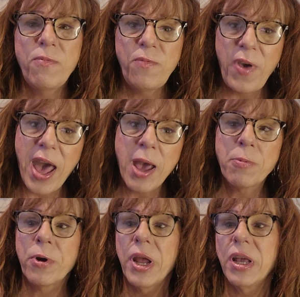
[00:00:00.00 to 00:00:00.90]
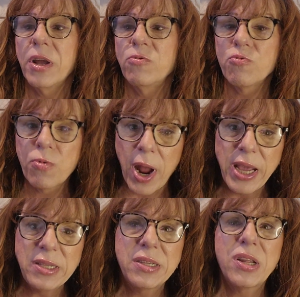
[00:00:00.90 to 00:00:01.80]
fabric and
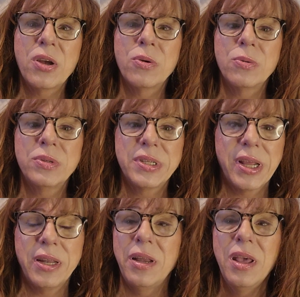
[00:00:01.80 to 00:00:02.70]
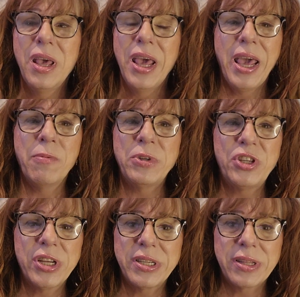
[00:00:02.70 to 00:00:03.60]
rhinestones, and it was
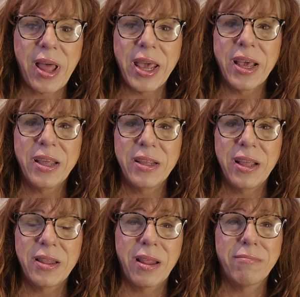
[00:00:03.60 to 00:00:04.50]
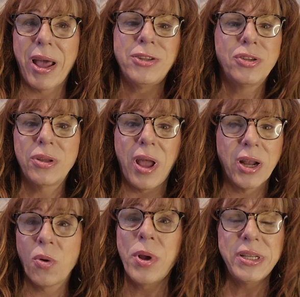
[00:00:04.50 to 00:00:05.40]
just like a
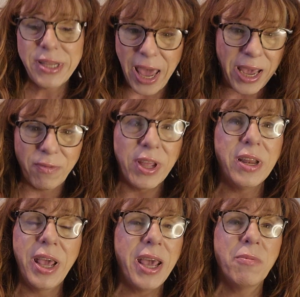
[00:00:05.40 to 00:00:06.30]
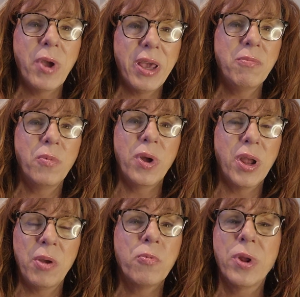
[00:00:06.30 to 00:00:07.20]
queen's haven. It
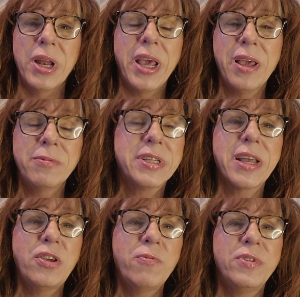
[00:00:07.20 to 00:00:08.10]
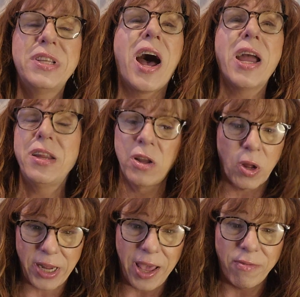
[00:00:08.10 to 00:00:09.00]
really, it was like you've died and
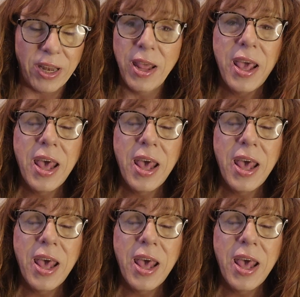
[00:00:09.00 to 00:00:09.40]
gone to heaven.